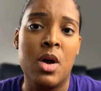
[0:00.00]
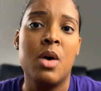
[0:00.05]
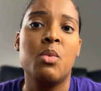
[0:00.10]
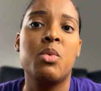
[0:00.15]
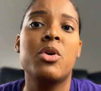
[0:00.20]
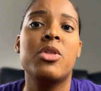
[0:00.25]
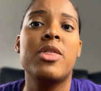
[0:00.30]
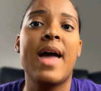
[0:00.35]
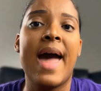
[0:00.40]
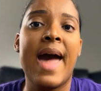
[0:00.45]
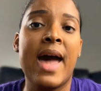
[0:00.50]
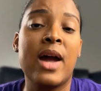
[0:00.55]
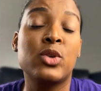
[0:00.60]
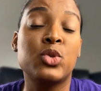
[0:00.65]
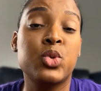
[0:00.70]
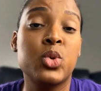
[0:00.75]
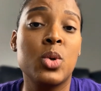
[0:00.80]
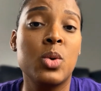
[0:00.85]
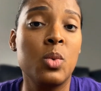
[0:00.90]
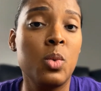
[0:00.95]
were the
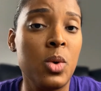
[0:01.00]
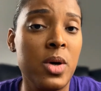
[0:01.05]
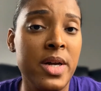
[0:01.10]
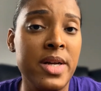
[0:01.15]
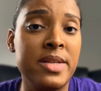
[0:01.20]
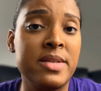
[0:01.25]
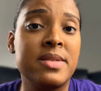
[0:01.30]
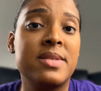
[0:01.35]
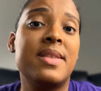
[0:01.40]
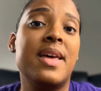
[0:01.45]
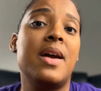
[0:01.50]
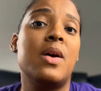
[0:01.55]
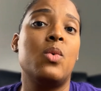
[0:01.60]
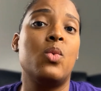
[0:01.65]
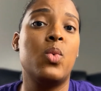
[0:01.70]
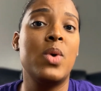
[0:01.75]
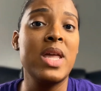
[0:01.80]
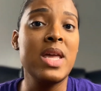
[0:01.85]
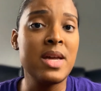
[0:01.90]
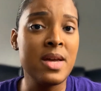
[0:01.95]
actual ones that
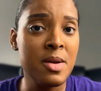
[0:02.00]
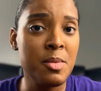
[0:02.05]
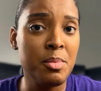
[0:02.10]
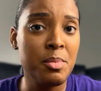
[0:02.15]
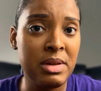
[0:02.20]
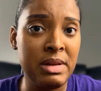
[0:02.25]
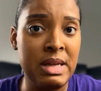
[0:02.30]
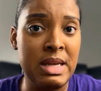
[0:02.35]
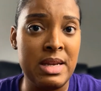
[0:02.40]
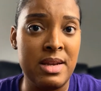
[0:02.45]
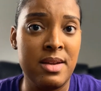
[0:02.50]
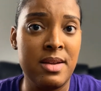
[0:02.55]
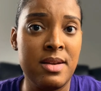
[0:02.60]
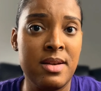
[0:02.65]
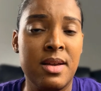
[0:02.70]
we completed